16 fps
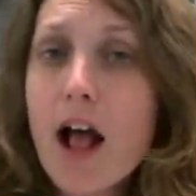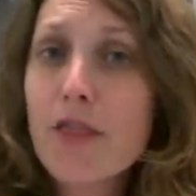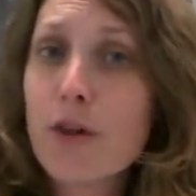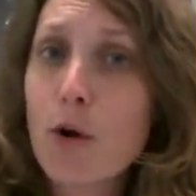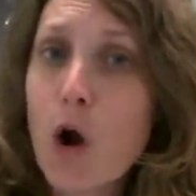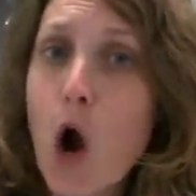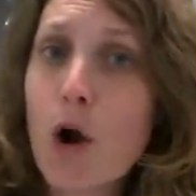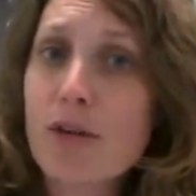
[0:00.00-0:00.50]

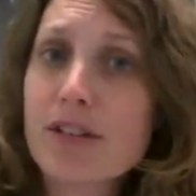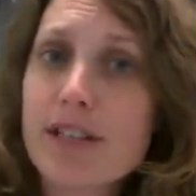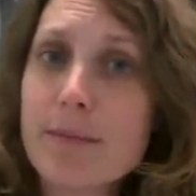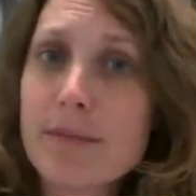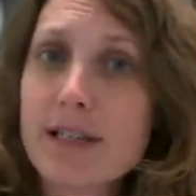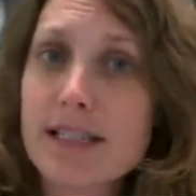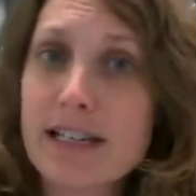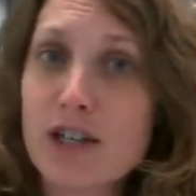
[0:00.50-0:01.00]
There are
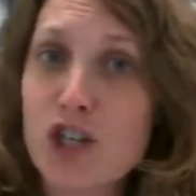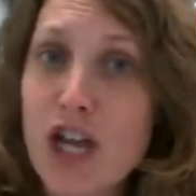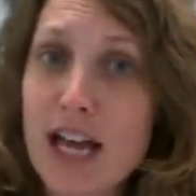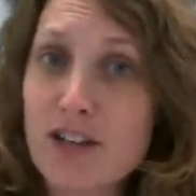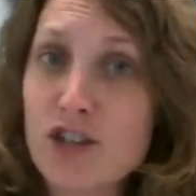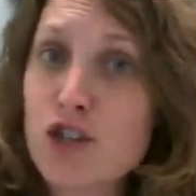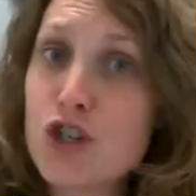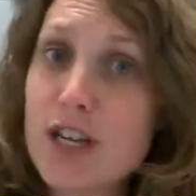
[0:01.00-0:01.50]
some
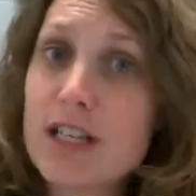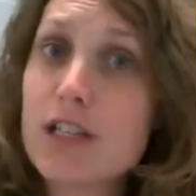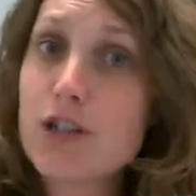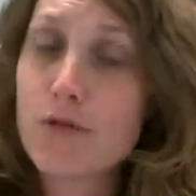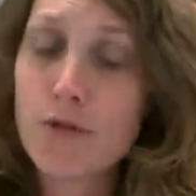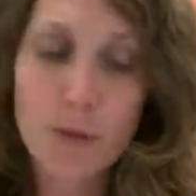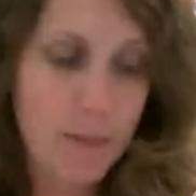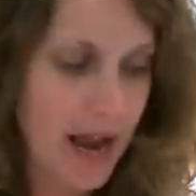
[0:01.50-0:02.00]

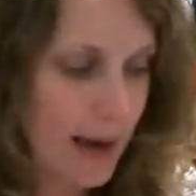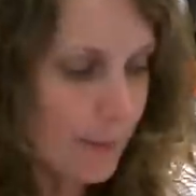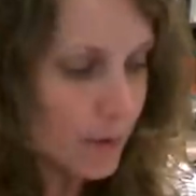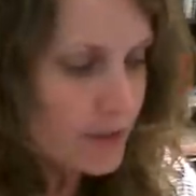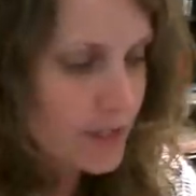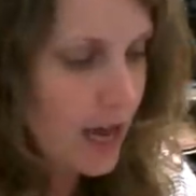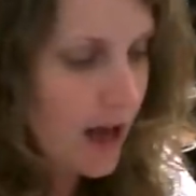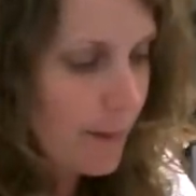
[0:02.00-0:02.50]
suggestions for
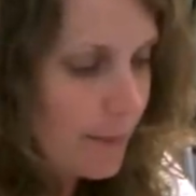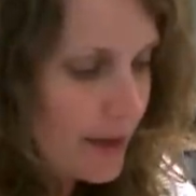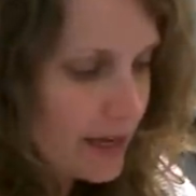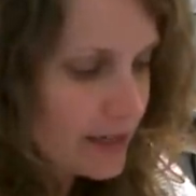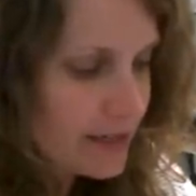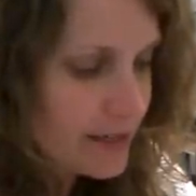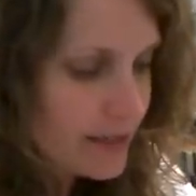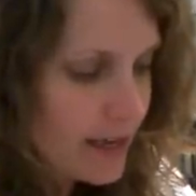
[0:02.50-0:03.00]
paper
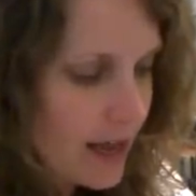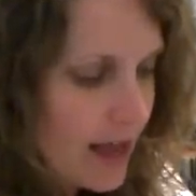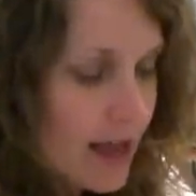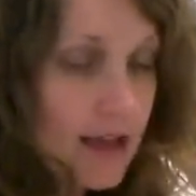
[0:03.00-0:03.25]
topics